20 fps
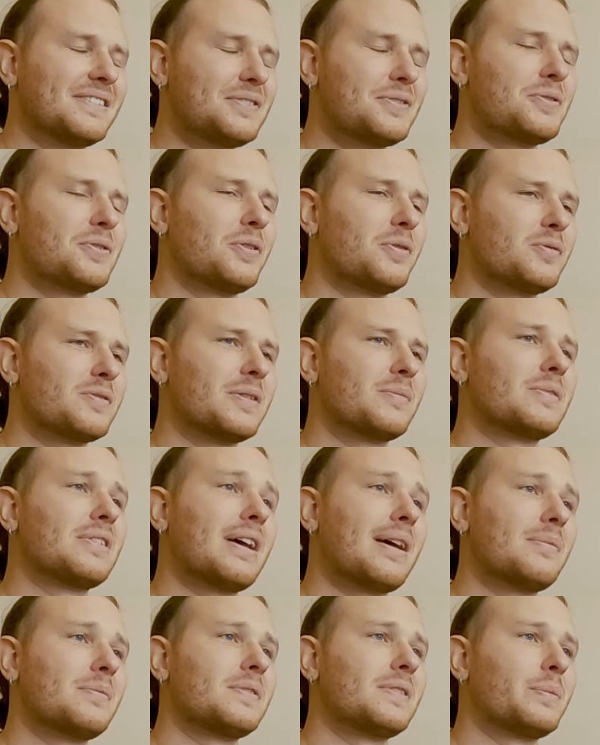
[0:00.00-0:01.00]
That's true.
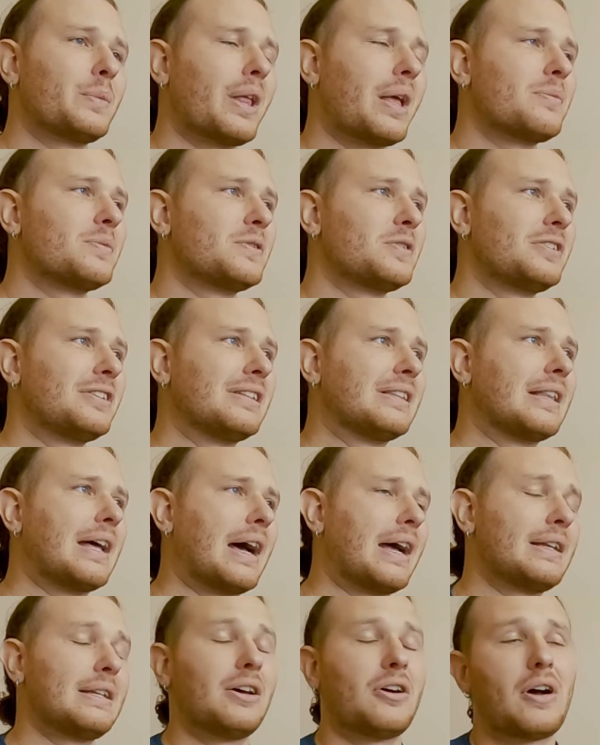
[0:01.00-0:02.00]
Sometimes you need.
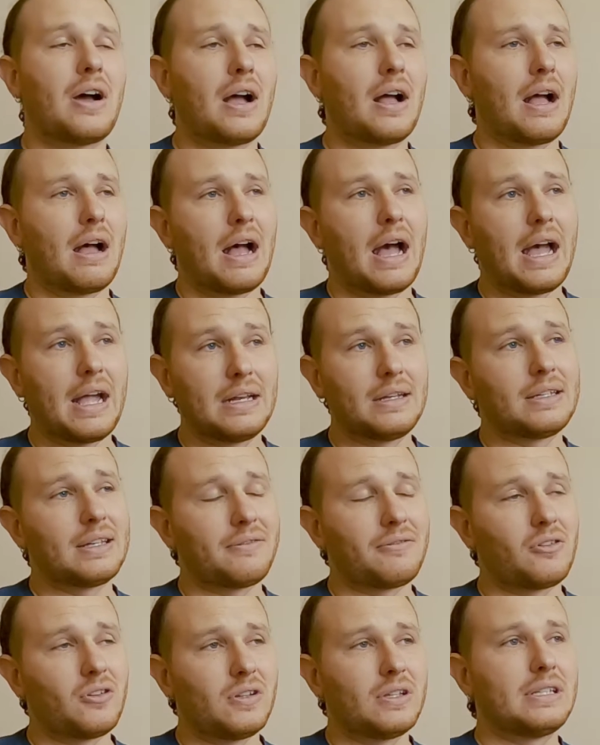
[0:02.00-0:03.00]
I know. I
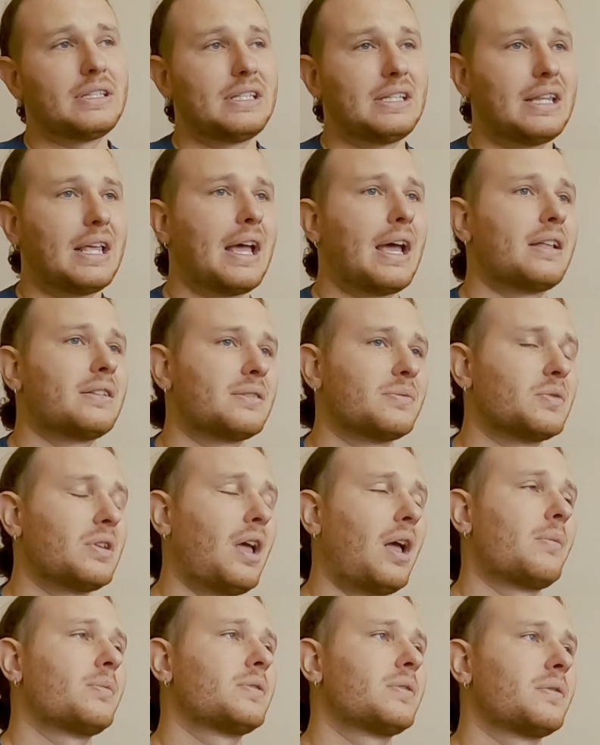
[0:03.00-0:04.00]
definitely need that
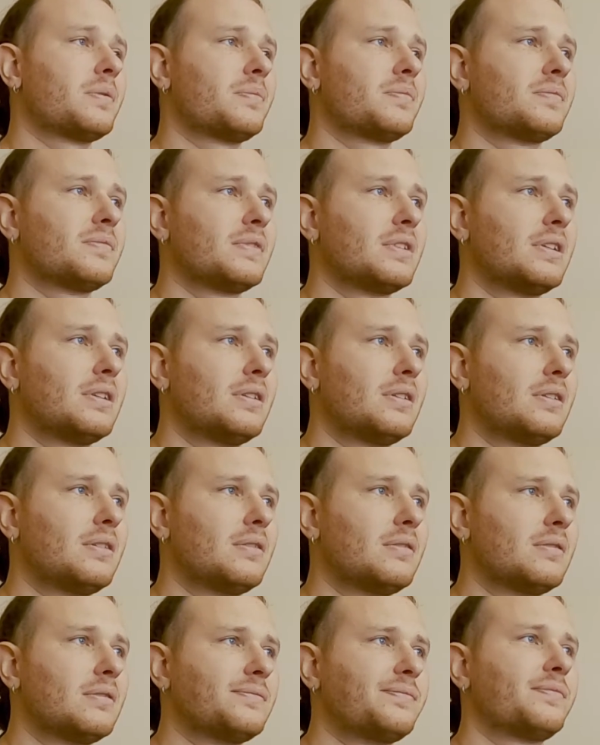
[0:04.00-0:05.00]
sometimes.
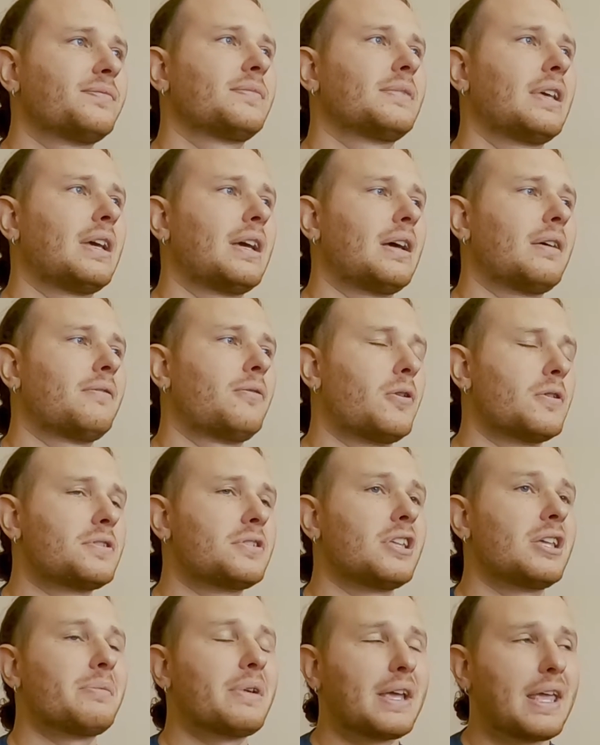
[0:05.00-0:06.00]
Yeah.
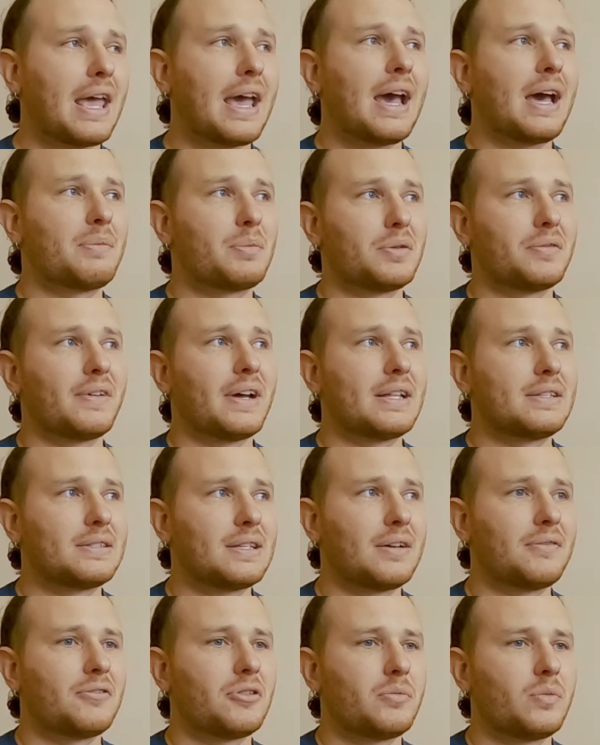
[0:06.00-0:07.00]
Fortunately, my cat provides
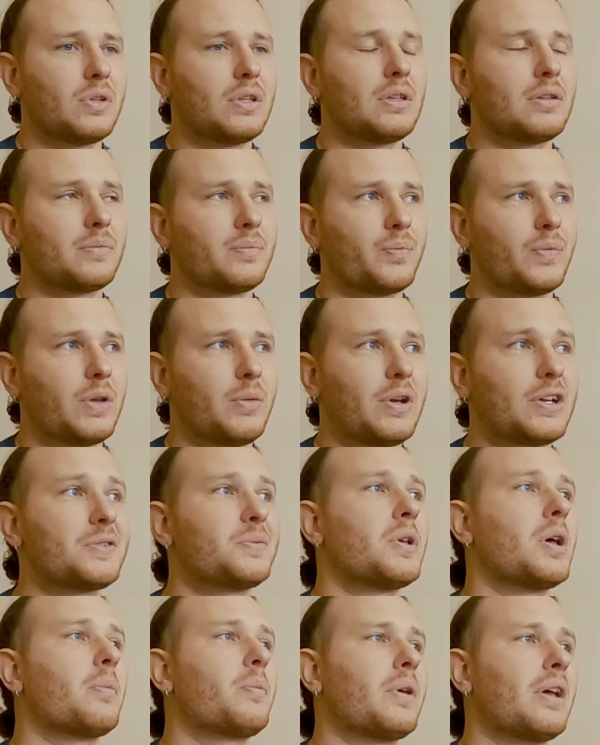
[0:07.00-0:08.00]
that for me. He wakes
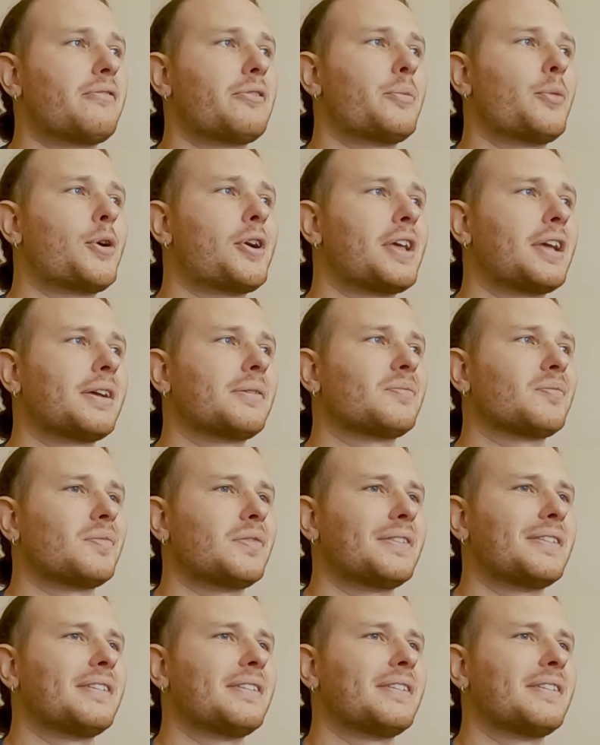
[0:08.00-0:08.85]
me up every morning.